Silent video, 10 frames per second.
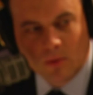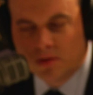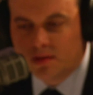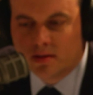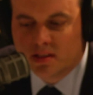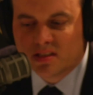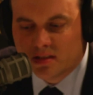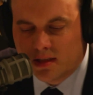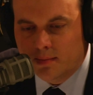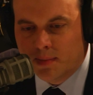Well, this
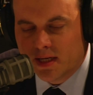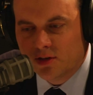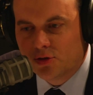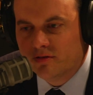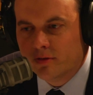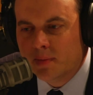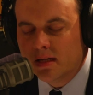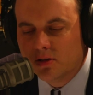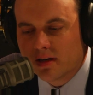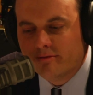is the big issue for me.
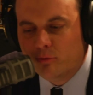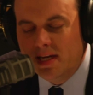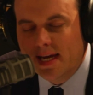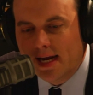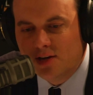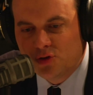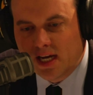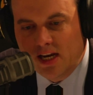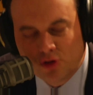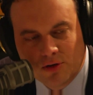Look, if we get
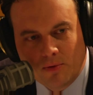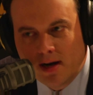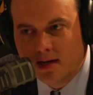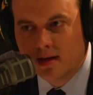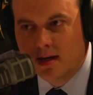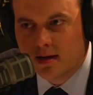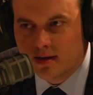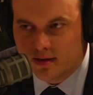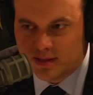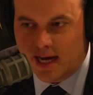education right,
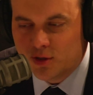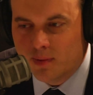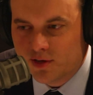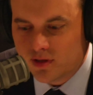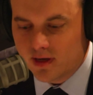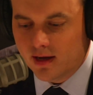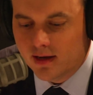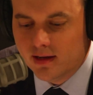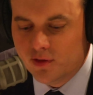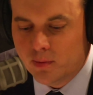Don, you mentioned
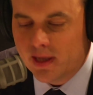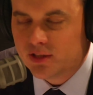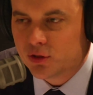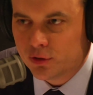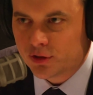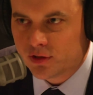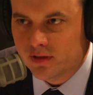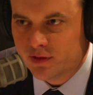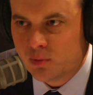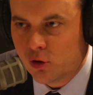the best social
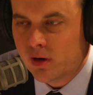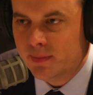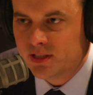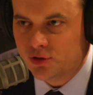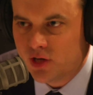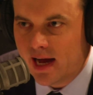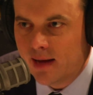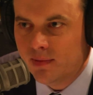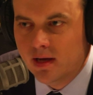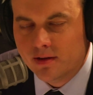service program is a
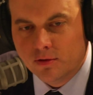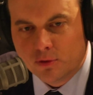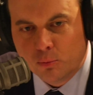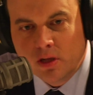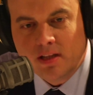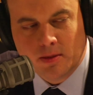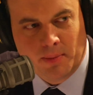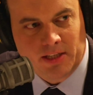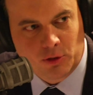job. Really the best